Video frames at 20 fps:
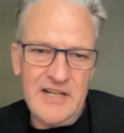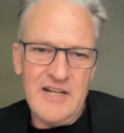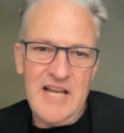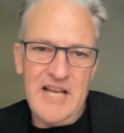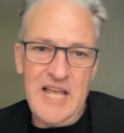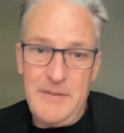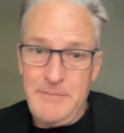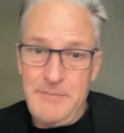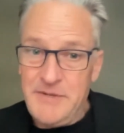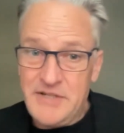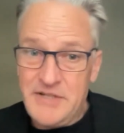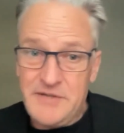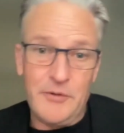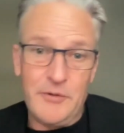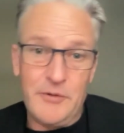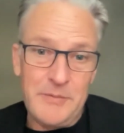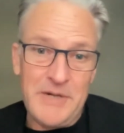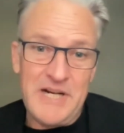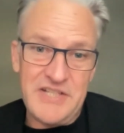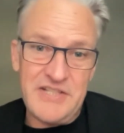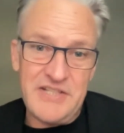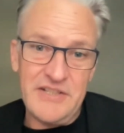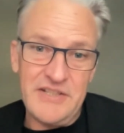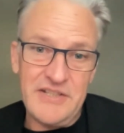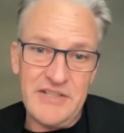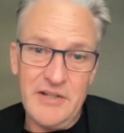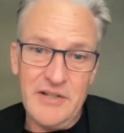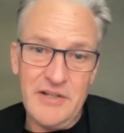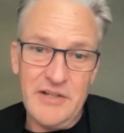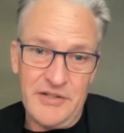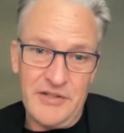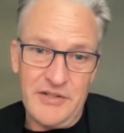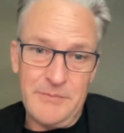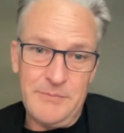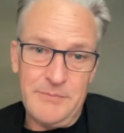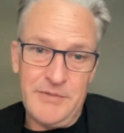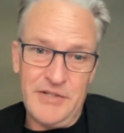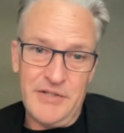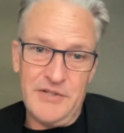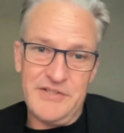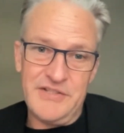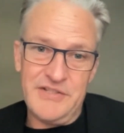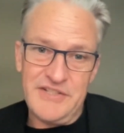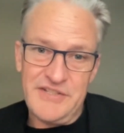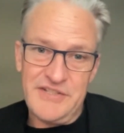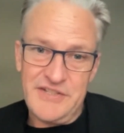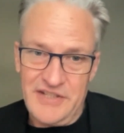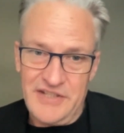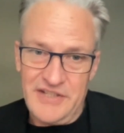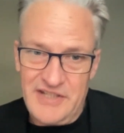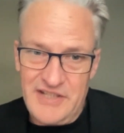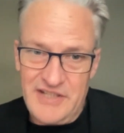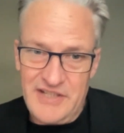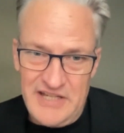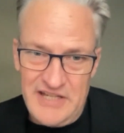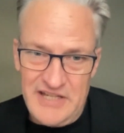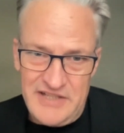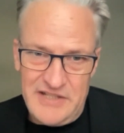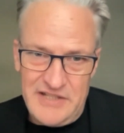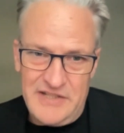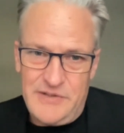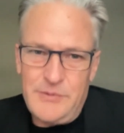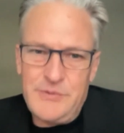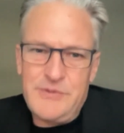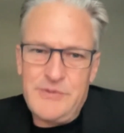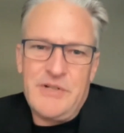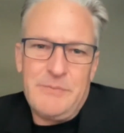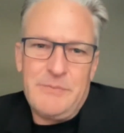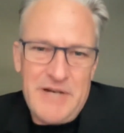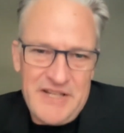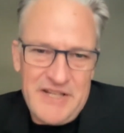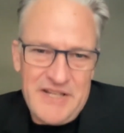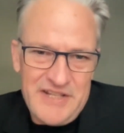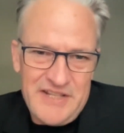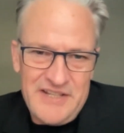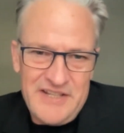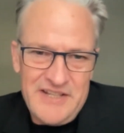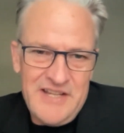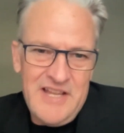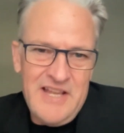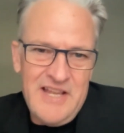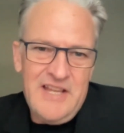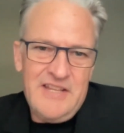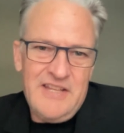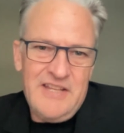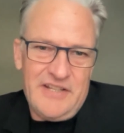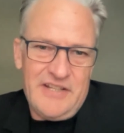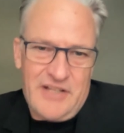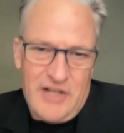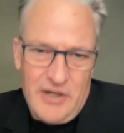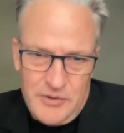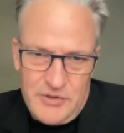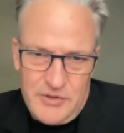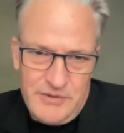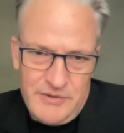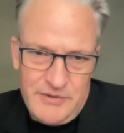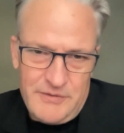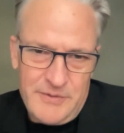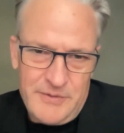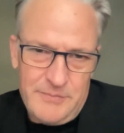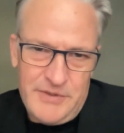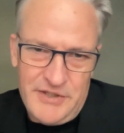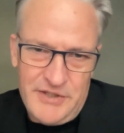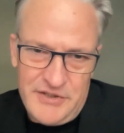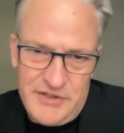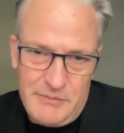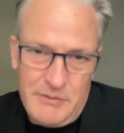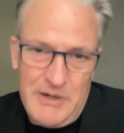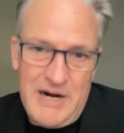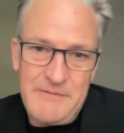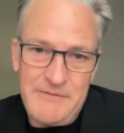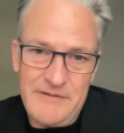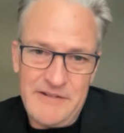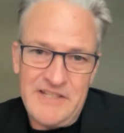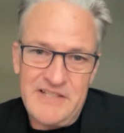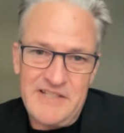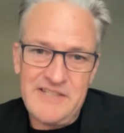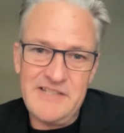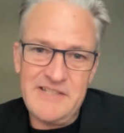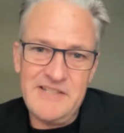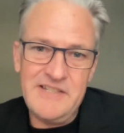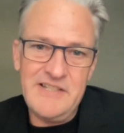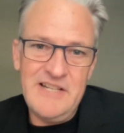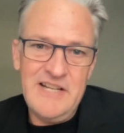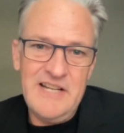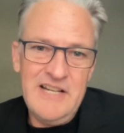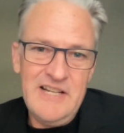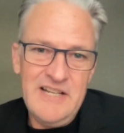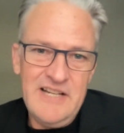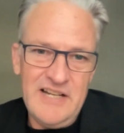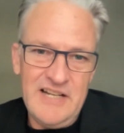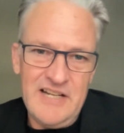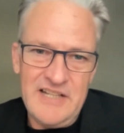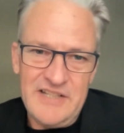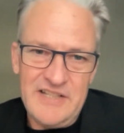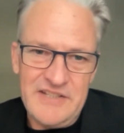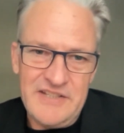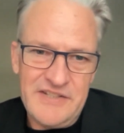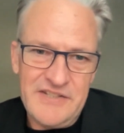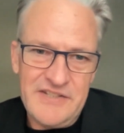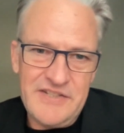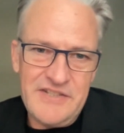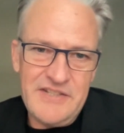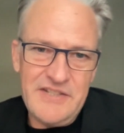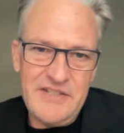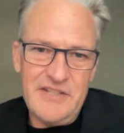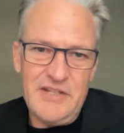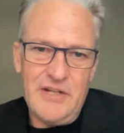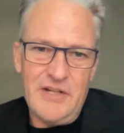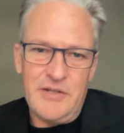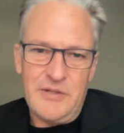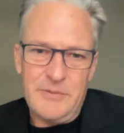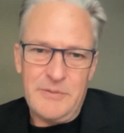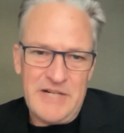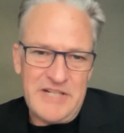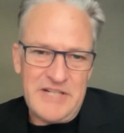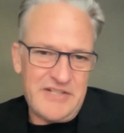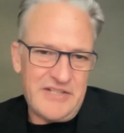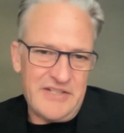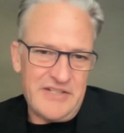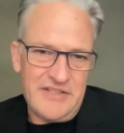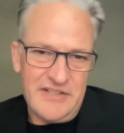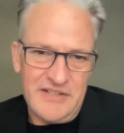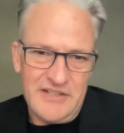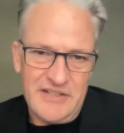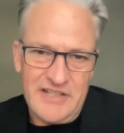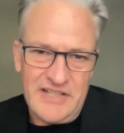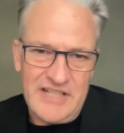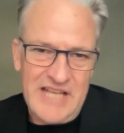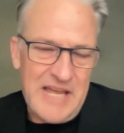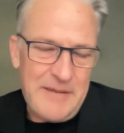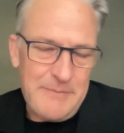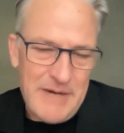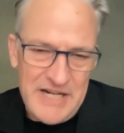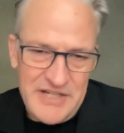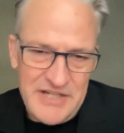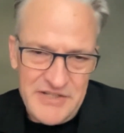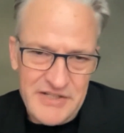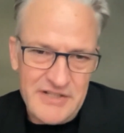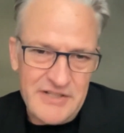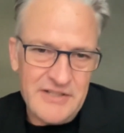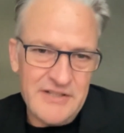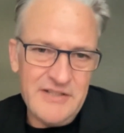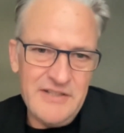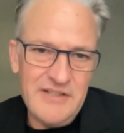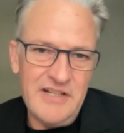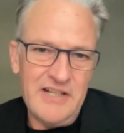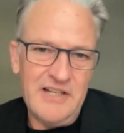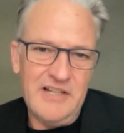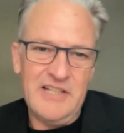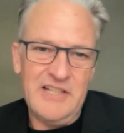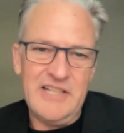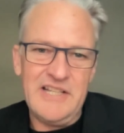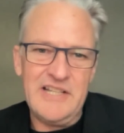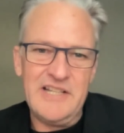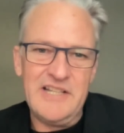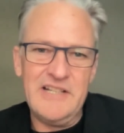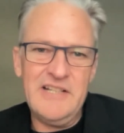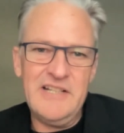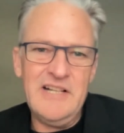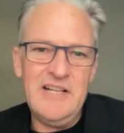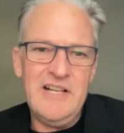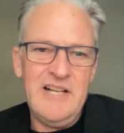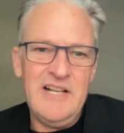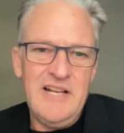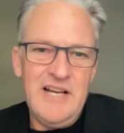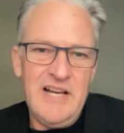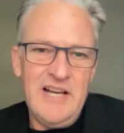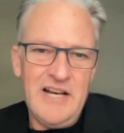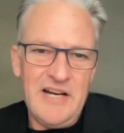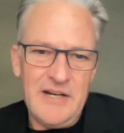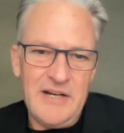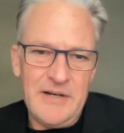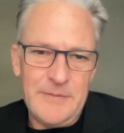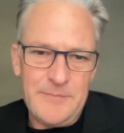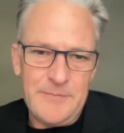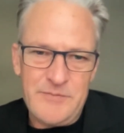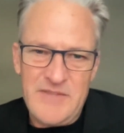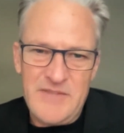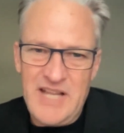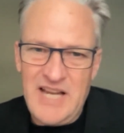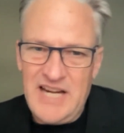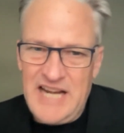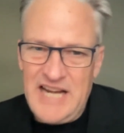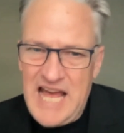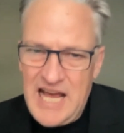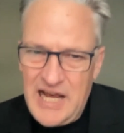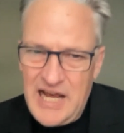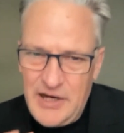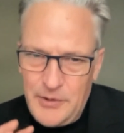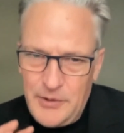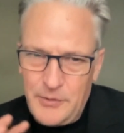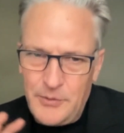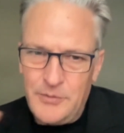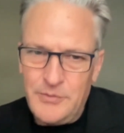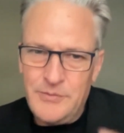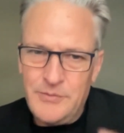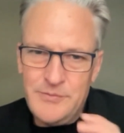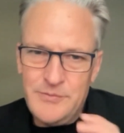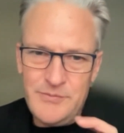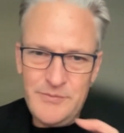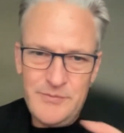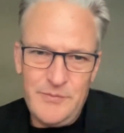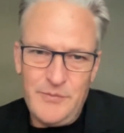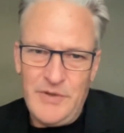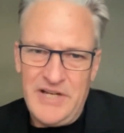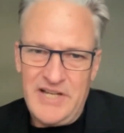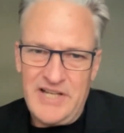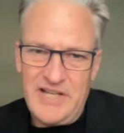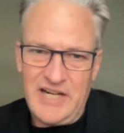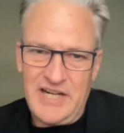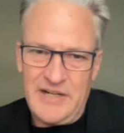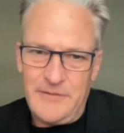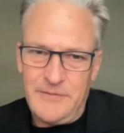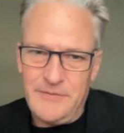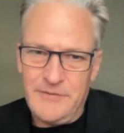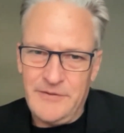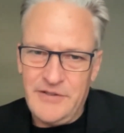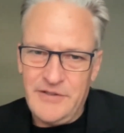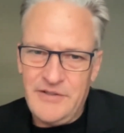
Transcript: image formation on the computer. So it's also about the culture of computer graphics. And you mentioned a game engine earlier, and how we're kind of